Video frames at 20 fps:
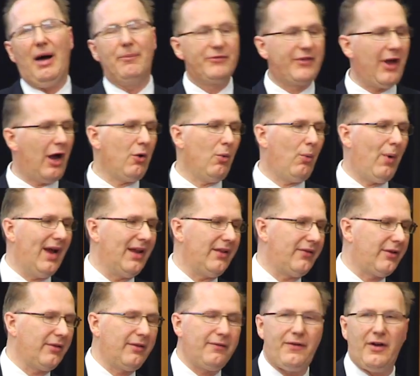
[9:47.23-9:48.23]
don't wait
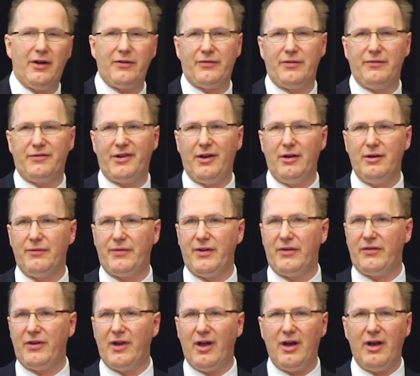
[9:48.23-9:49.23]
till the 1st of June of
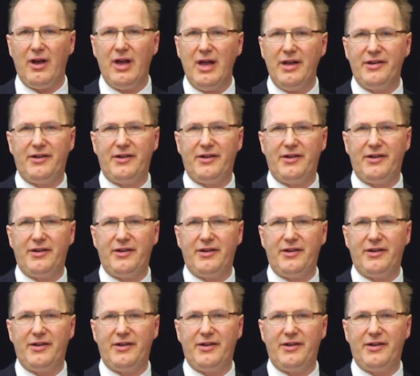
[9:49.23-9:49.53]
this year.